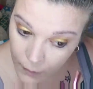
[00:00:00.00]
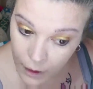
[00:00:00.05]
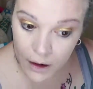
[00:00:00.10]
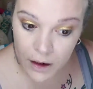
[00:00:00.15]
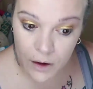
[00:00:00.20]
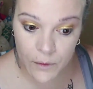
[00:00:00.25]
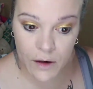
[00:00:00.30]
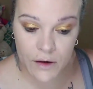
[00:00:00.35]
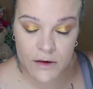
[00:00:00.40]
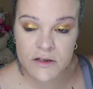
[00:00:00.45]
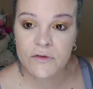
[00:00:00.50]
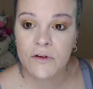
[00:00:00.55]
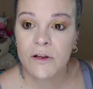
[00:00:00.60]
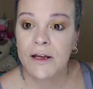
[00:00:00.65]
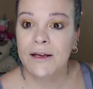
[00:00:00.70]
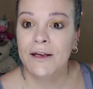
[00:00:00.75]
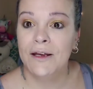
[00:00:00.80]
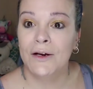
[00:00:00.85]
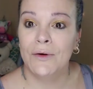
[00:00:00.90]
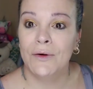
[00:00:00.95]
Anyone else who
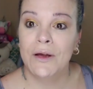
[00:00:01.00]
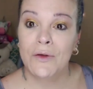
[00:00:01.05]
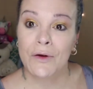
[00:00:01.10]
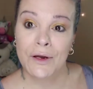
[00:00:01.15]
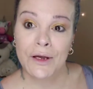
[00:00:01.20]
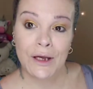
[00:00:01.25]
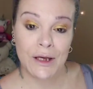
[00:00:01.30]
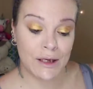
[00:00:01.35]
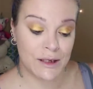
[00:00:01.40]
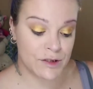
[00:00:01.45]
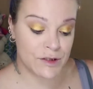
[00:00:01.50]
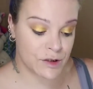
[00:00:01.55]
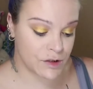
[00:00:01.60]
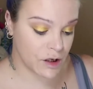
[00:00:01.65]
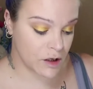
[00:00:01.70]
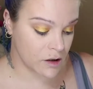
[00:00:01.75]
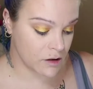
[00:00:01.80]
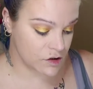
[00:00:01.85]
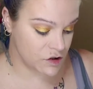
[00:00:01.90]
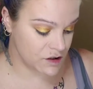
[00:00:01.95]
like, you know, either kids or
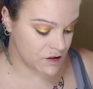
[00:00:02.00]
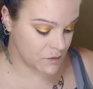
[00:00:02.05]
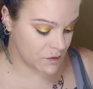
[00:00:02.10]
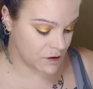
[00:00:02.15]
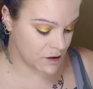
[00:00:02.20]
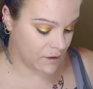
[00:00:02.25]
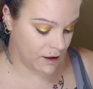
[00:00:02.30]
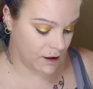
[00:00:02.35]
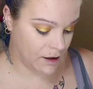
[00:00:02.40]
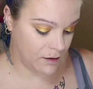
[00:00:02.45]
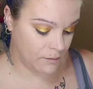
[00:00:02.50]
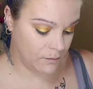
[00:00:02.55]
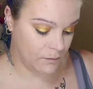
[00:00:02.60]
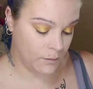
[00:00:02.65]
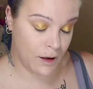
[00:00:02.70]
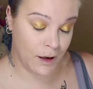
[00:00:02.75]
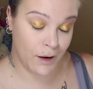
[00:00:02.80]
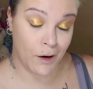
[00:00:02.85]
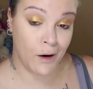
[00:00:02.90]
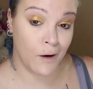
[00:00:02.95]
dogs just want to like
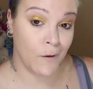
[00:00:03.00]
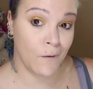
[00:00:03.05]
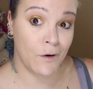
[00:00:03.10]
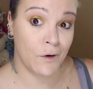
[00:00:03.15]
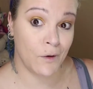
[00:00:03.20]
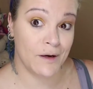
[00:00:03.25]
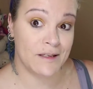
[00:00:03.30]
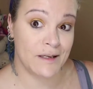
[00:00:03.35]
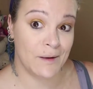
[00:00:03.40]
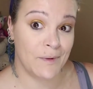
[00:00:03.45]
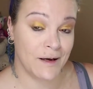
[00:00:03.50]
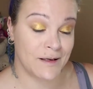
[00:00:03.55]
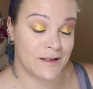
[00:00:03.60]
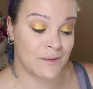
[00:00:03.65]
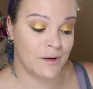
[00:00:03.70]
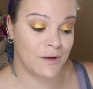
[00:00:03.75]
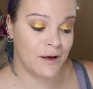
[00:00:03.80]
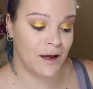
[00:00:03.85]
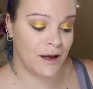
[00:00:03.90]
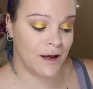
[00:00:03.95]
make all the noise they
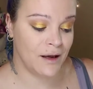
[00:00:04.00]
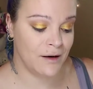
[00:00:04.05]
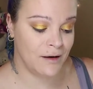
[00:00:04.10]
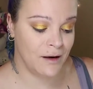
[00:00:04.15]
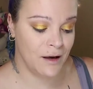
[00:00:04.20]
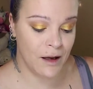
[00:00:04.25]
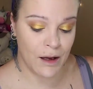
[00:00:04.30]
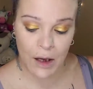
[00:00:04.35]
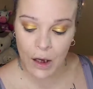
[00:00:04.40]
possibly can?